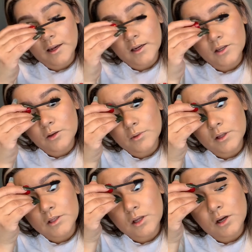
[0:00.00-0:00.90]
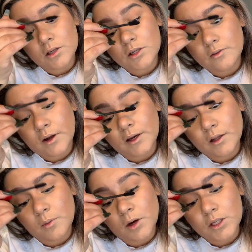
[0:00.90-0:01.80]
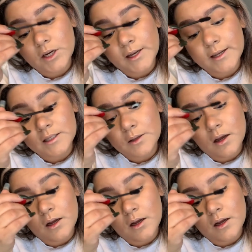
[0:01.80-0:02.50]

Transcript: that it took me this long to finally watch it because